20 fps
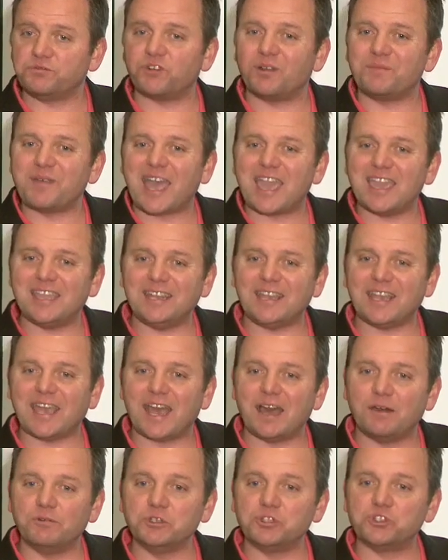from 80
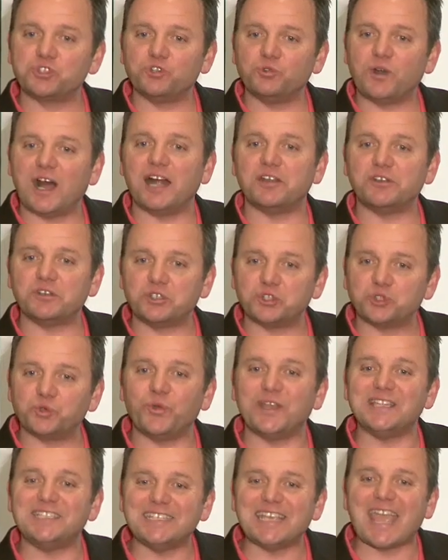hours to
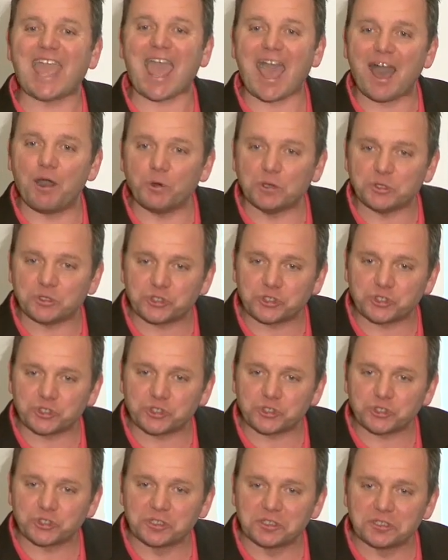120
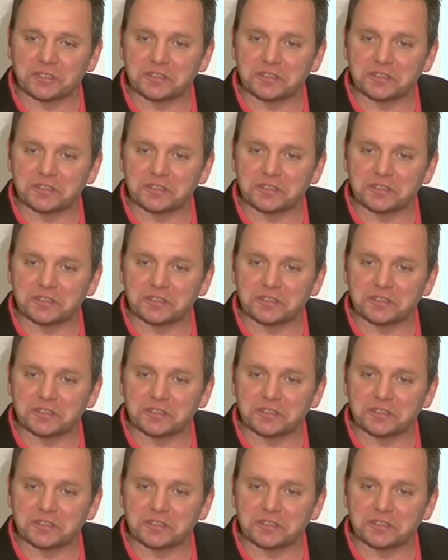hours.